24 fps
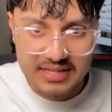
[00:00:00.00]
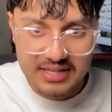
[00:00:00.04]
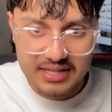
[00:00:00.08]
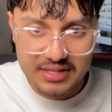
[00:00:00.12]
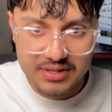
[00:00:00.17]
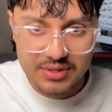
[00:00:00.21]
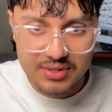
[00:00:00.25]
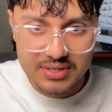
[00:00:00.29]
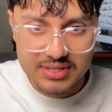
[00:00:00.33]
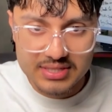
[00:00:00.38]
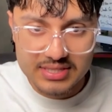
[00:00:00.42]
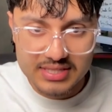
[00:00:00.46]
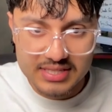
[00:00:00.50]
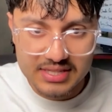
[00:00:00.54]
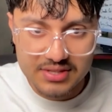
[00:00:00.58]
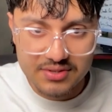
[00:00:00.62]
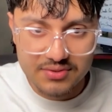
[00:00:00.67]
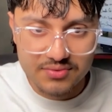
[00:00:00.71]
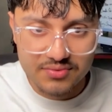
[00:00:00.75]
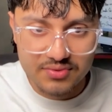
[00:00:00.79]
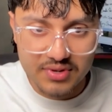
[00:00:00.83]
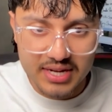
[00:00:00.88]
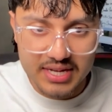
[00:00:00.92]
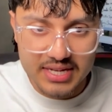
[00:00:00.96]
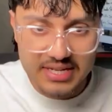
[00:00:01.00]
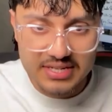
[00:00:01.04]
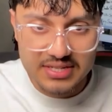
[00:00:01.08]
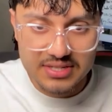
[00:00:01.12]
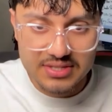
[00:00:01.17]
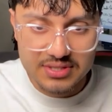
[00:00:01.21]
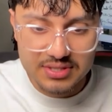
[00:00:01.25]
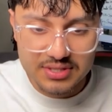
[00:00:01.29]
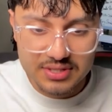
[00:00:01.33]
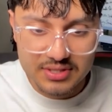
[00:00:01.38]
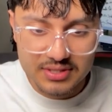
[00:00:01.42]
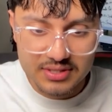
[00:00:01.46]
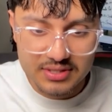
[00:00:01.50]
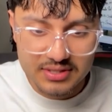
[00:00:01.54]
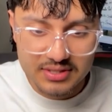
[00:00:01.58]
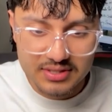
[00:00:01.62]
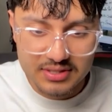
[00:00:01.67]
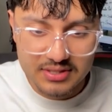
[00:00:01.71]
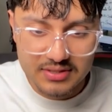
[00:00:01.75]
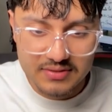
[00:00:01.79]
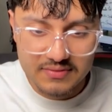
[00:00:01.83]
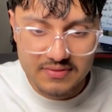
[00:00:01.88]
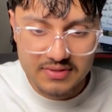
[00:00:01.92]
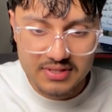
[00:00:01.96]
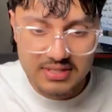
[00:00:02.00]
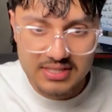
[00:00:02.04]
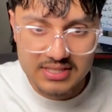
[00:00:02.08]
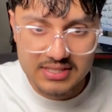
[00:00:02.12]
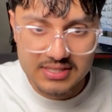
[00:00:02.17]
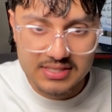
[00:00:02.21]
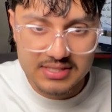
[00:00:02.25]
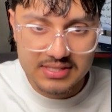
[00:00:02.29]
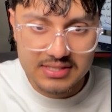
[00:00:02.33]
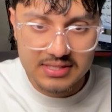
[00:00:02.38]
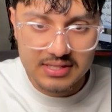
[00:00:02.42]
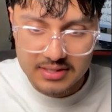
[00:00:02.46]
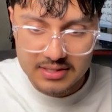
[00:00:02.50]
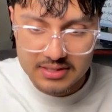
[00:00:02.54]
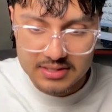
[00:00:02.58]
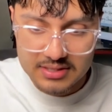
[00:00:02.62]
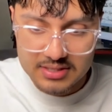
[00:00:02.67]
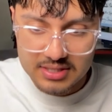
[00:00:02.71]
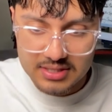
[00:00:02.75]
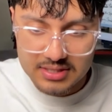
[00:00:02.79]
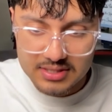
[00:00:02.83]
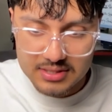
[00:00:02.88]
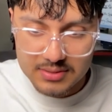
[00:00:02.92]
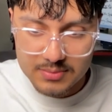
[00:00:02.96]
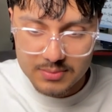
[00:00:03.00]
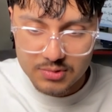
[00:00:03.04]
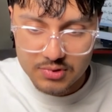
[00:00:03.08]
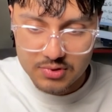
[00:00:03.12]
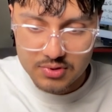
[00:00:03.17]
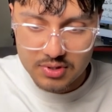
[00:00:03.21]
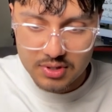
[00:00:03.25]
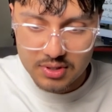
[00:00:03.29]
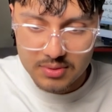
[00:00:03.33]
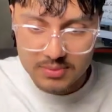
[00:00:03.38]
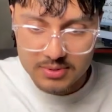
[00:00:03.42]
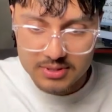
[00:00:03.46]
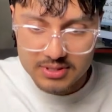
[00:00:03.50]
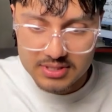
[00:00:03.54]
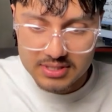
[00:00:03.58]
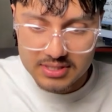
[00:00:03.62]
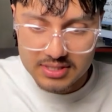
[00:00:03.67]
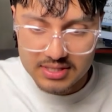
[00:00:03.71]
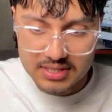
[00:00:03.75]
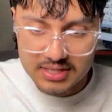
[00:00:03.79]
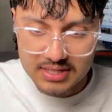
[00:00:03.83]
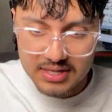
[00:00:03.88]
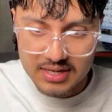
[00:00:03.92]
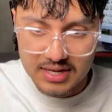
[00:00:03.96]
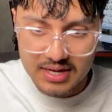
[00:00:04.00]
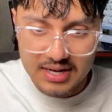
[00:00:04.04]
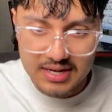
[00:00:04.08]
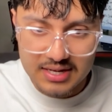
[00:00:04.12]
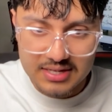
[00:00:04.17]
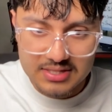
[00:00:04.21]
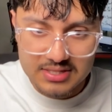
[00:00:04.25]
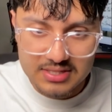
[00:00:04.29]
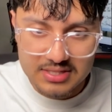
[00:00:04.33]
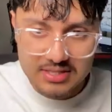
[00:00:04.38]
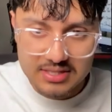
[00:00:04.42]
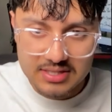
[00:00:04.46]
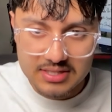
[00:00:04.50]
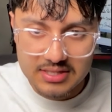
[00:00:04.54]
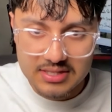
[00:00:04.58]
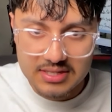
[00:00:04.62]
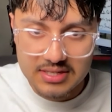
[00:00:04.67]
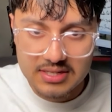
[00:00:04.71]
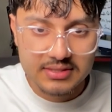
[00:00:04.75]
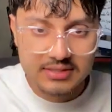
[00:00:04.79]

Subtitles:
You can see the range of these. Chuck some more goblins in there. Archer.